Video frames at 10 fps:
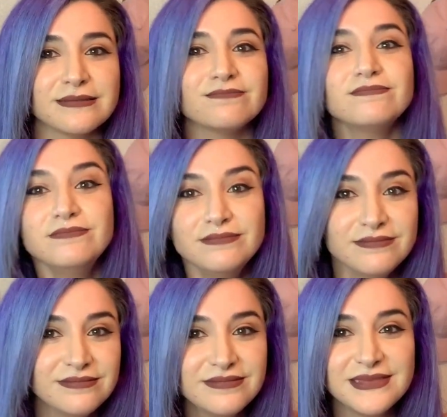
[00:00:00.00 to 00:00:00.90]

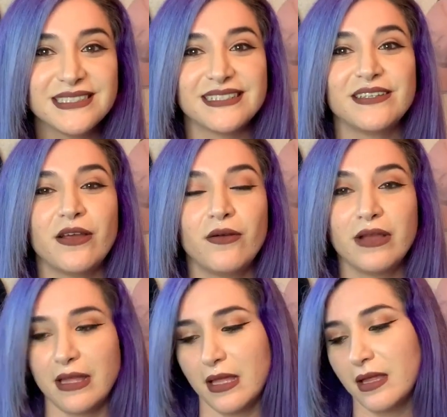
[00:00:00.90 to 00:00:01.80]
you know,
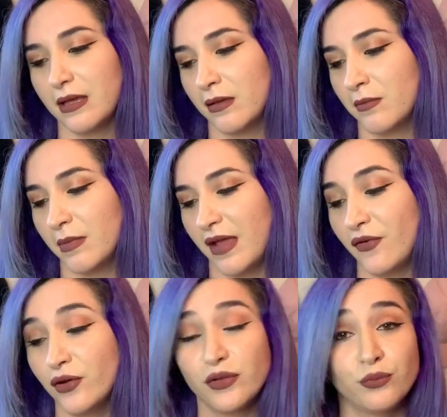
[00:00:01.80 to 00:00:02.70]
I've
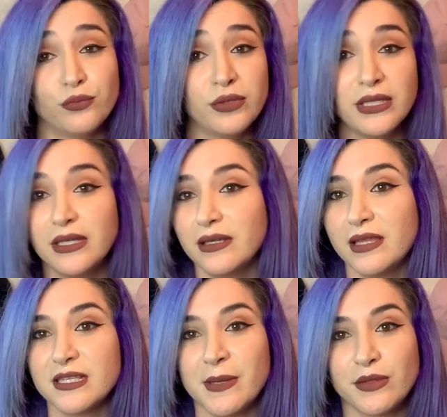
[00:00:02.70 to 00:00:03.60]
heard really good
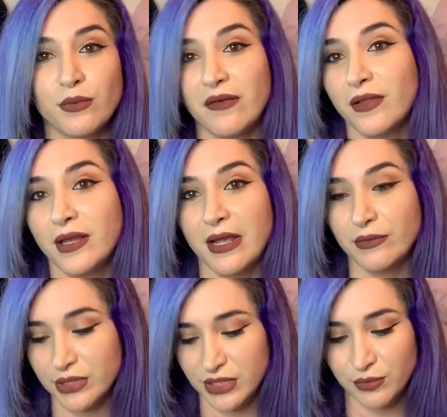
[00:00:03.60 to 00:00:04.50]
things about the Revlon. I
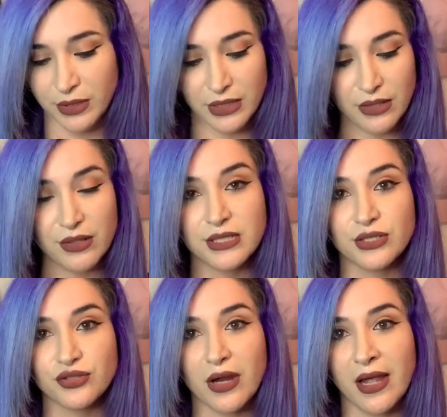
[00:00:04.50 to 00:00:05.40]
was just really curious to
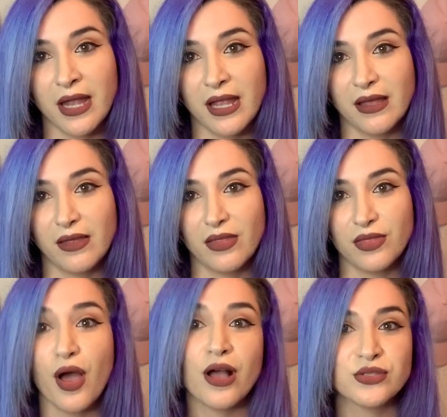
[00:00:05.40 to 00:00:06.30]
try
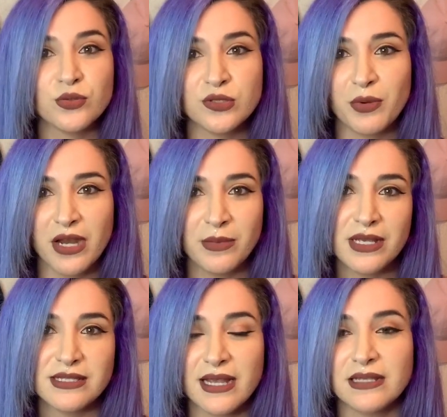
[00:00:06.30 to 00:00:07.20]
the Hot Tools brand
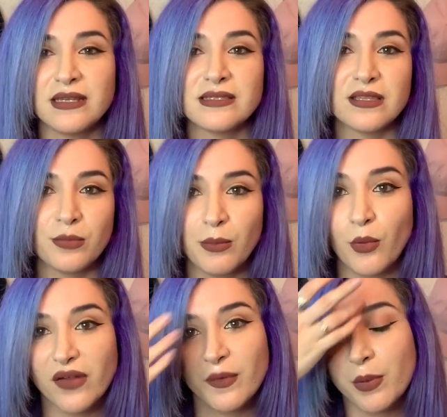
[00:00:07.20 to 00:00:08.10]
because, like I said, it's a little bit
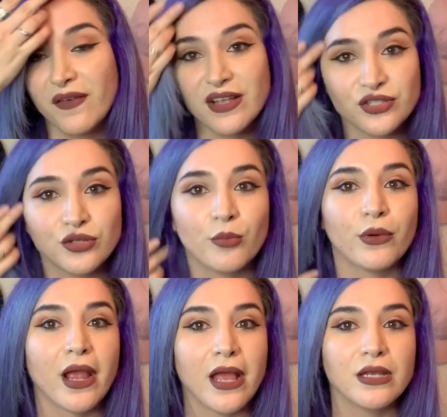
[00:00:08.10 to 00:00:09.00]
more of a professional
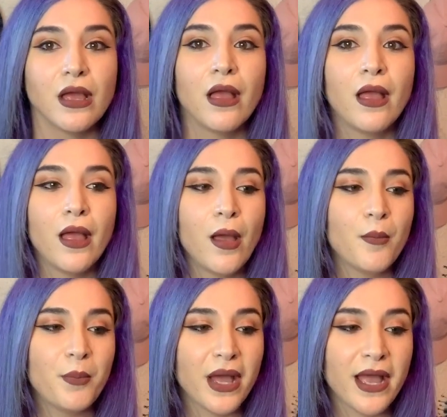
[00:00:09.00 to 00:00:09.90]
brand.
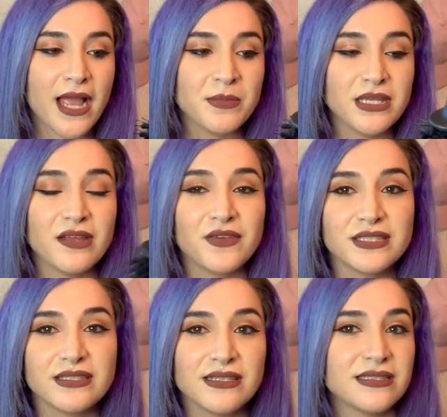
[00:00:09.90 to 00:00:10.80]
But I mean, if
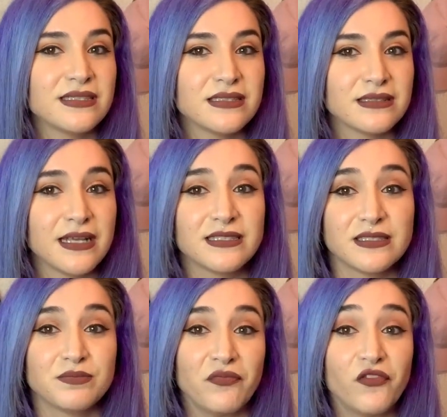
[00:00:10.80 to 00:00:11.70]
it's
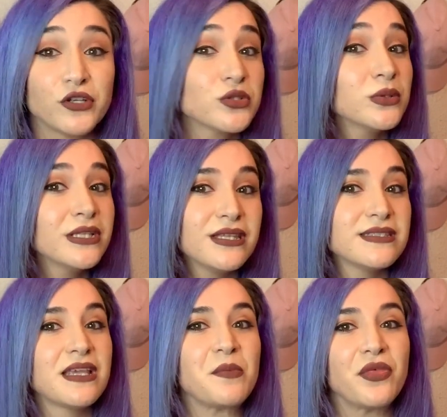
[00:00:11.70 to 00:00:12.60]
virtually the
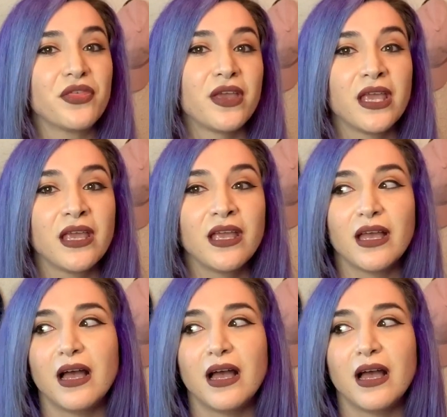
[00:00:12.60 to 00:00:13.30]
same thing,